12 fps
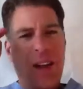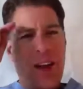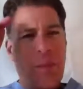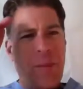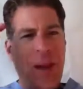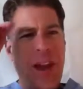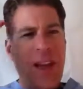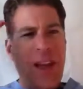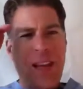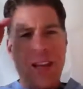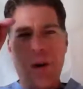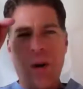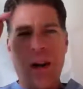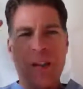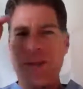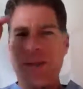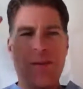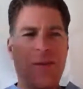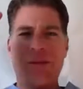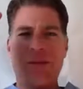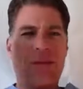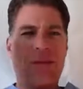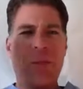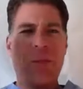um, hey, guess what?
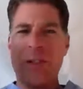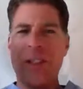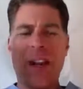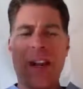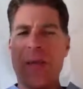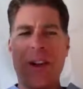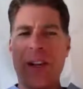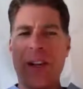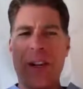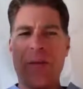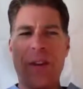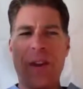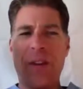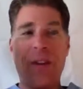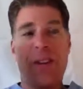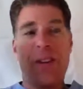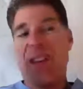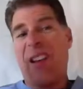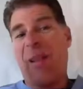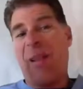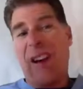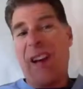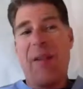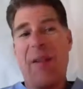This person's not very good for you. You just have a
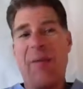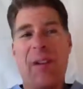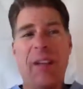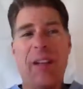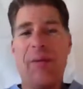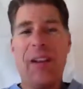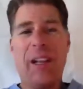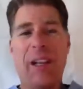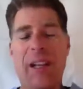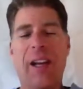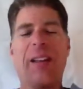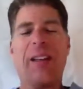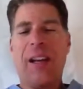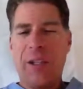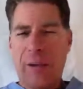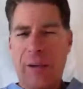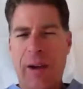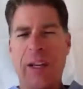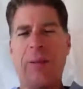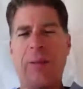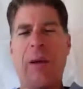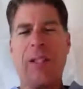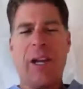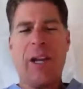kind of a funny feeling. And so you've got to
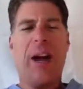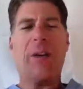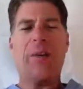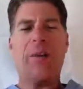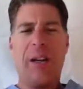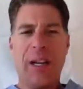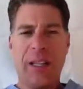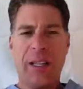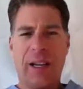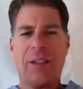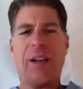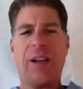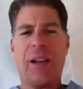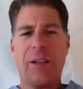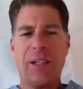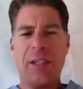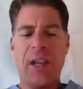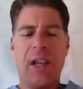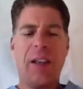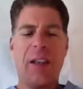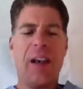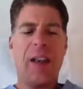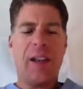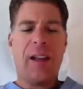spend some time reflecting and trying to understand
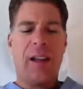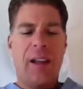that.